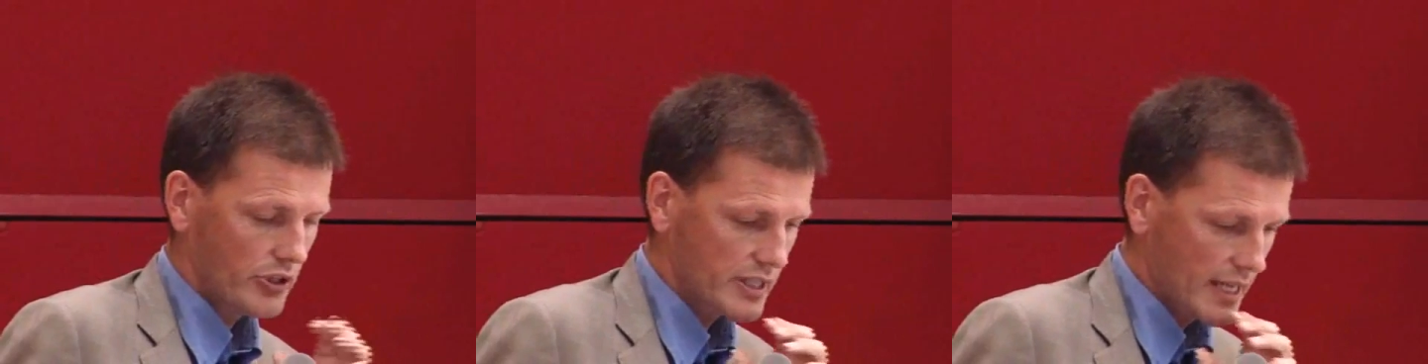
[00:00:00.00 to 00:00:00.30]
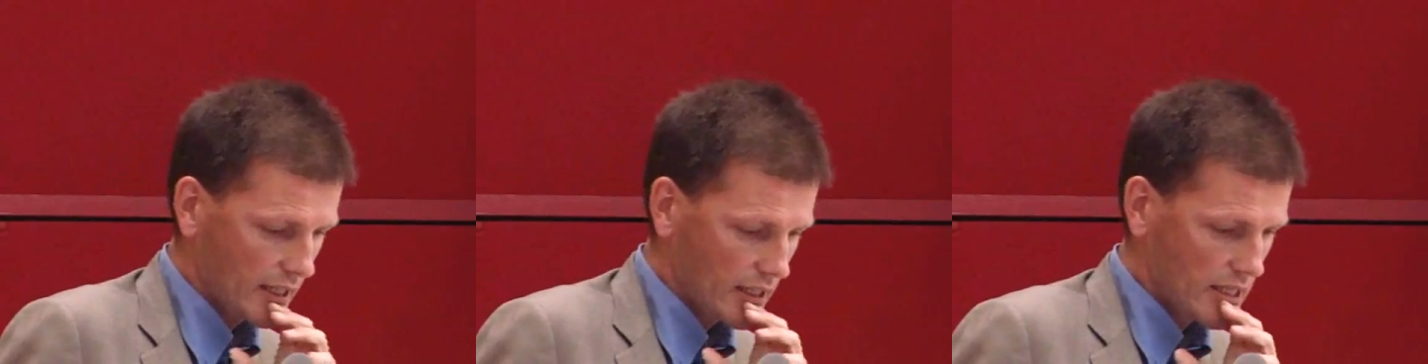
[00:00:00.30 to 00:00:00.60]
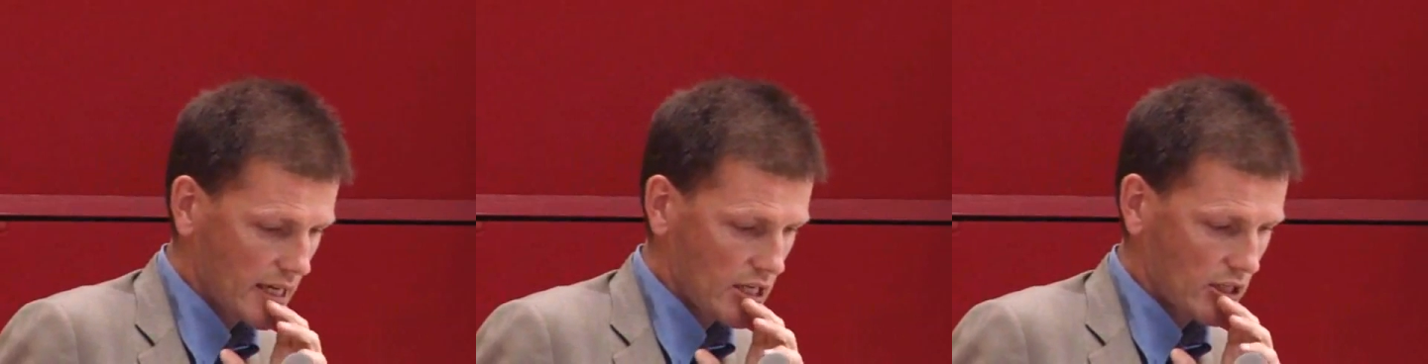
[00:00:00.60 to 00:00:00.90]
further
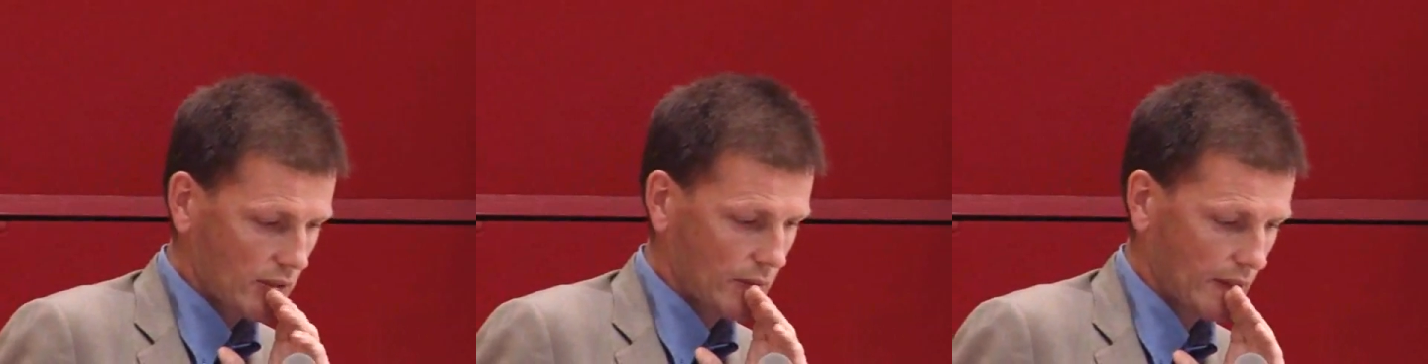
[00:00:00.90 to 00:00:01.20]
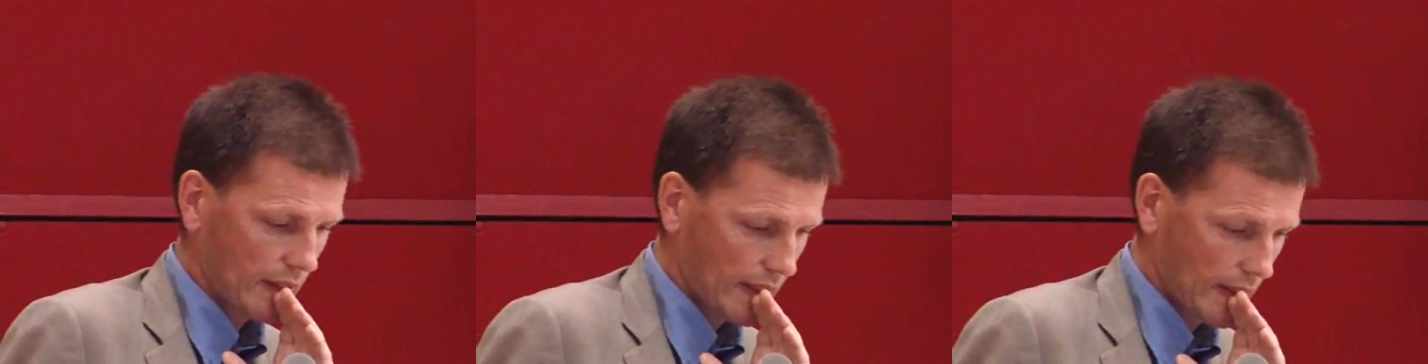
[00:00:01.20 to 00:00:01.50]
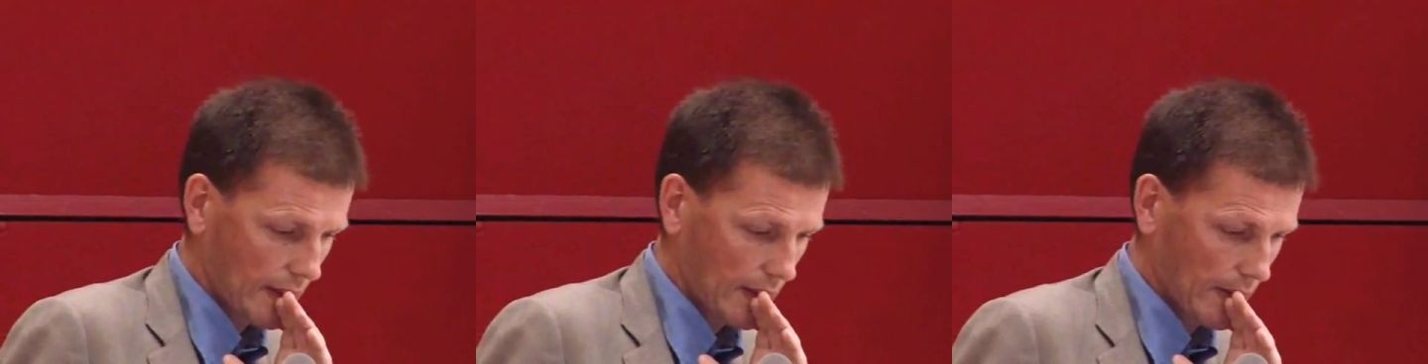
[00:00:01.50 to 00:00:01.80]
standardization
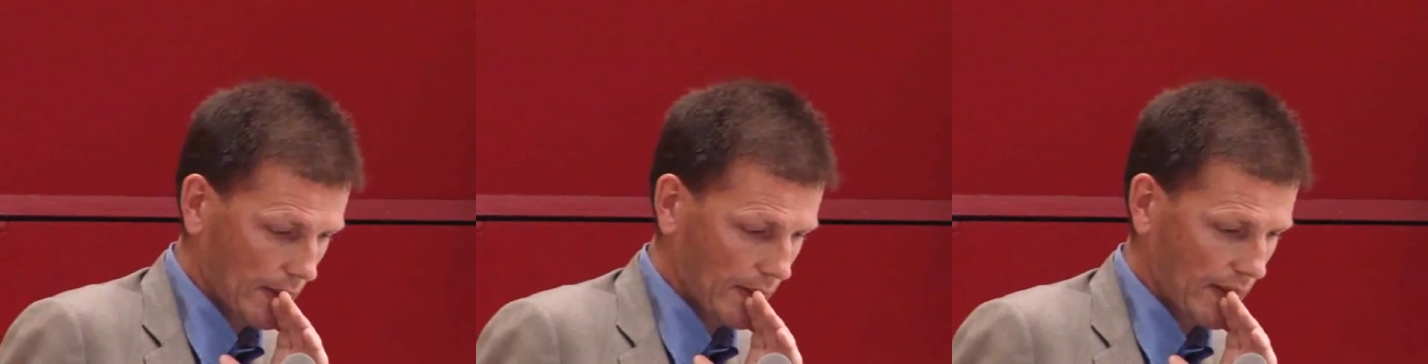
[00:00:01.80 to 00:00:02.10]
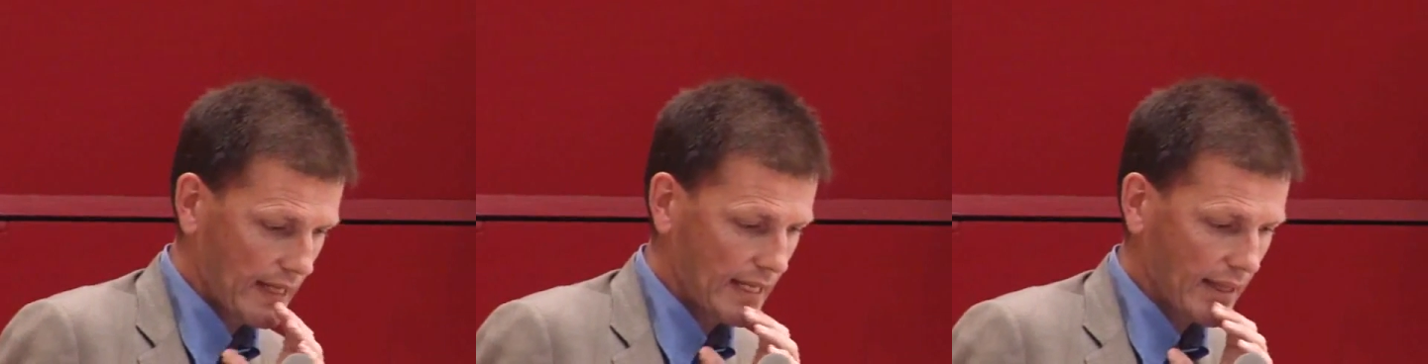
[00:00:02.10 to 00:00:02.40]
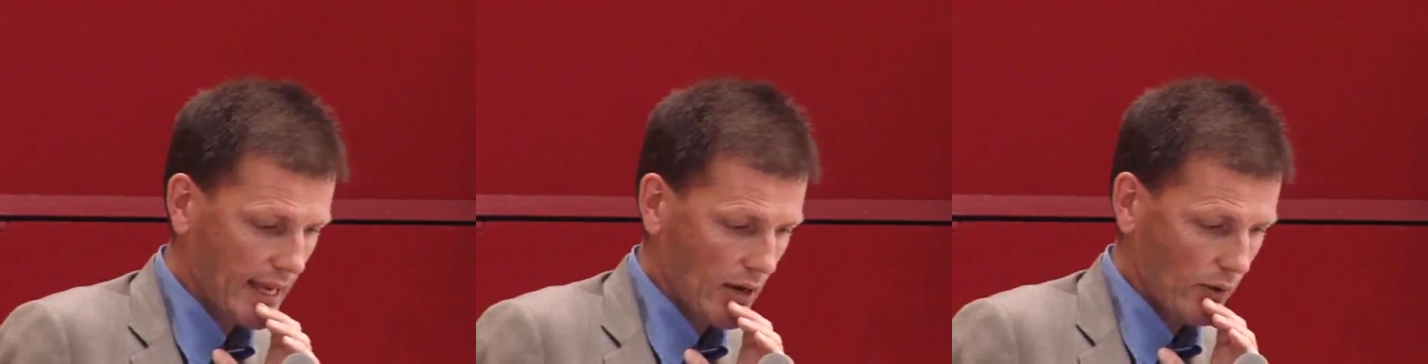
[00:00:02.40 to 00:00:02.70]
uh, in
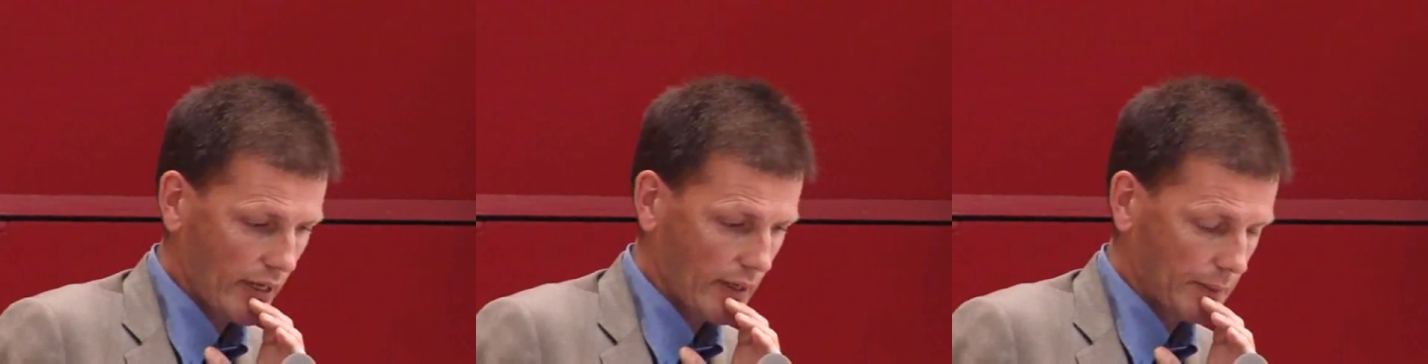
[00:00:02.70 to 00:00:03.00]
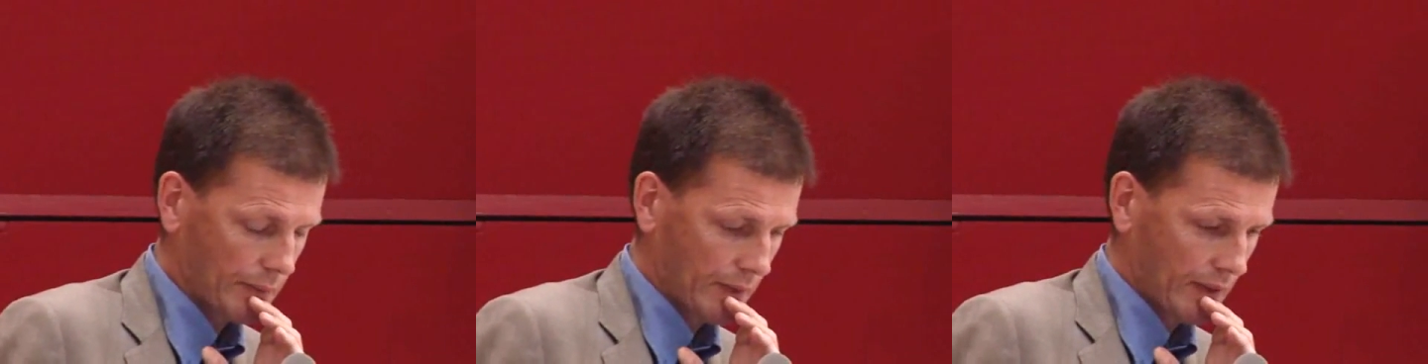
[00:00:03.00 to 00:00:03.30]
that area.